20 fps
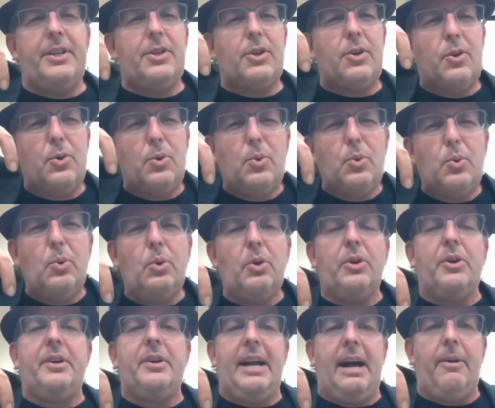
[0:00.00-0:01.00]
It's
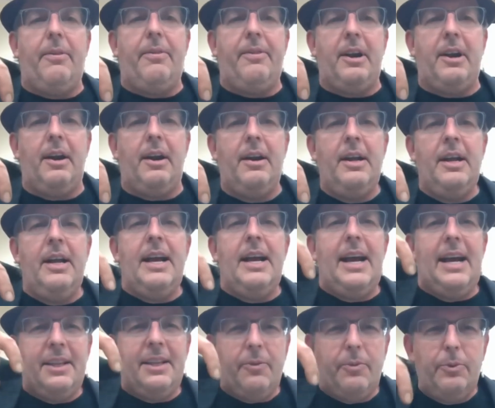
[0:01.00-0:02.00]
cooler down there.
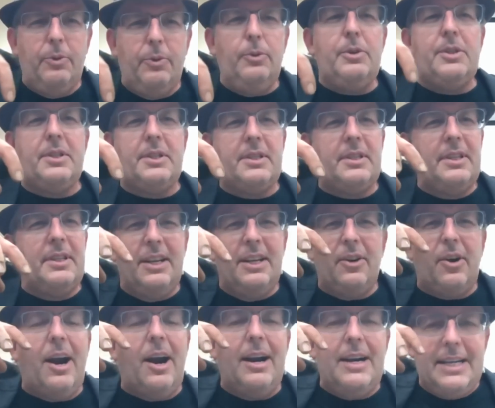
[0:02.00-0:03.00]
And the roots, you
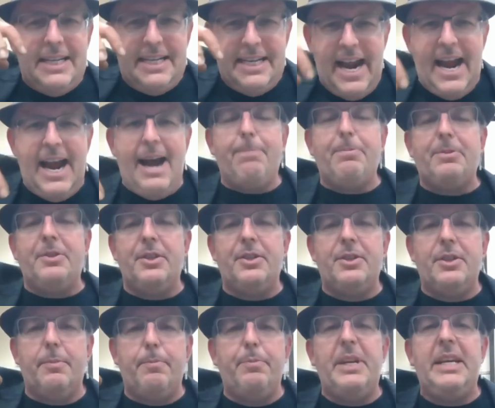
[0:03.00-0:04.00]
know, are
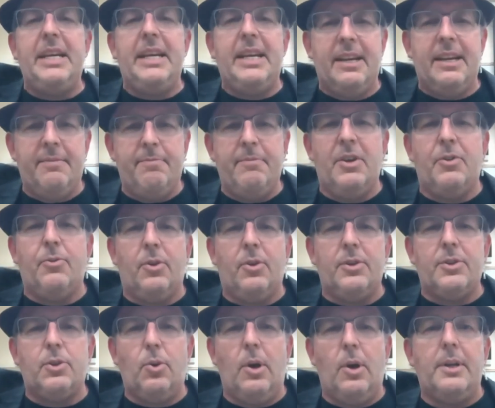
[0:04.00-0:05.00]
adapted to being in
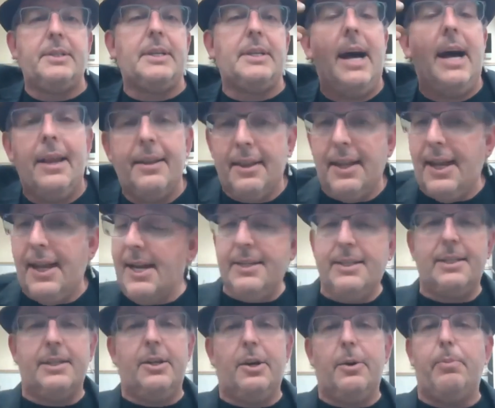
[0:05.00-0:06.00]
mineral soils,
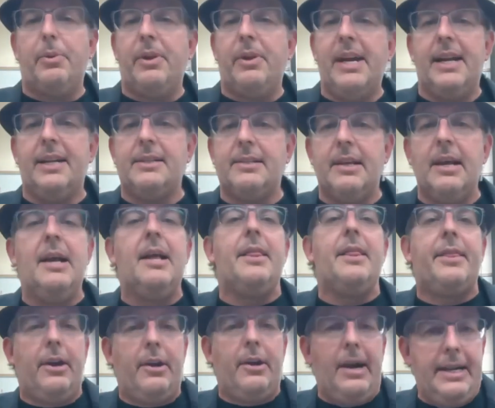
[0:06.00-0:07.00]
unless they're plants
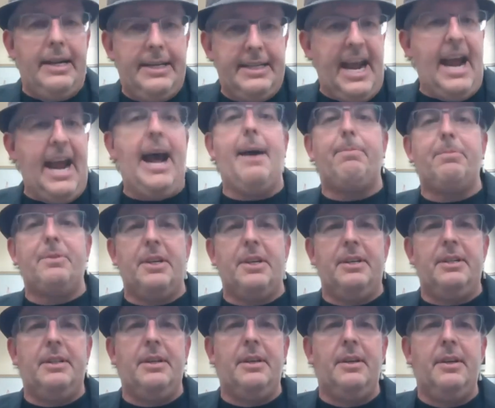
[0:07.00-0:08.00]
that are
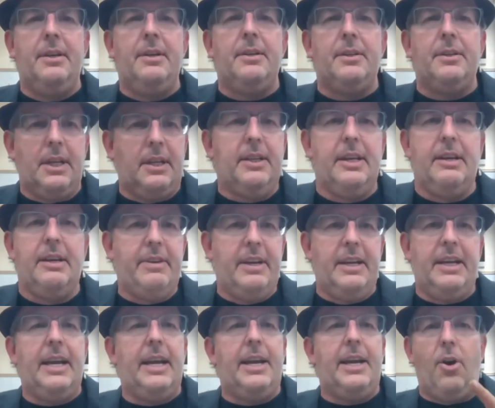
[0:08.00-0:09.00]
adapted to
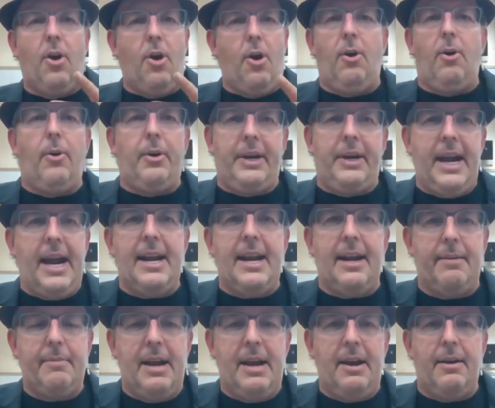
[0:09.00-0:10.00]
living in all
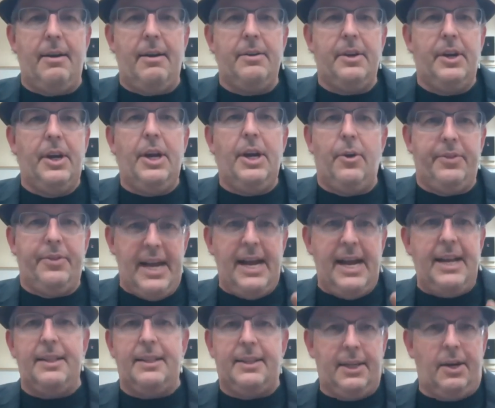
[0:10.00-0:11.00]
organic matter. You know,
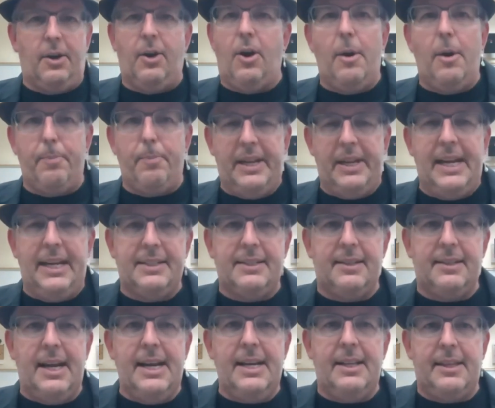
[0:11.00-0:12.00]
that there are
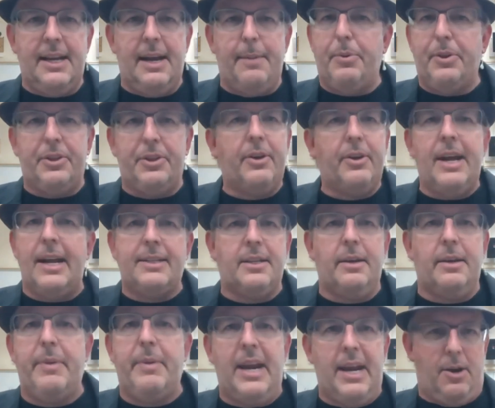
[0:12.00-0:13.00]
plants like that, but they're not
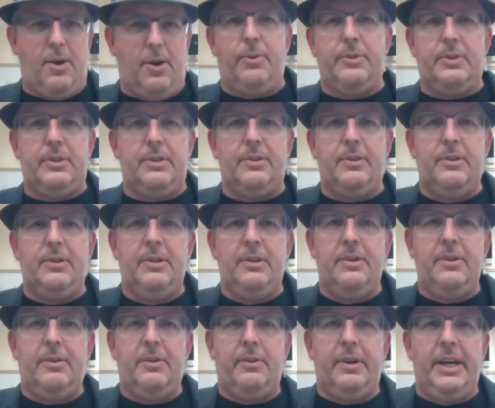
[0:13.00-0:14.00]
tomatoes,
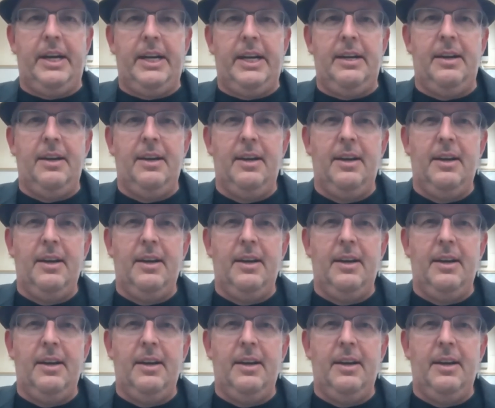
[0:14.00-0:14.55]
right?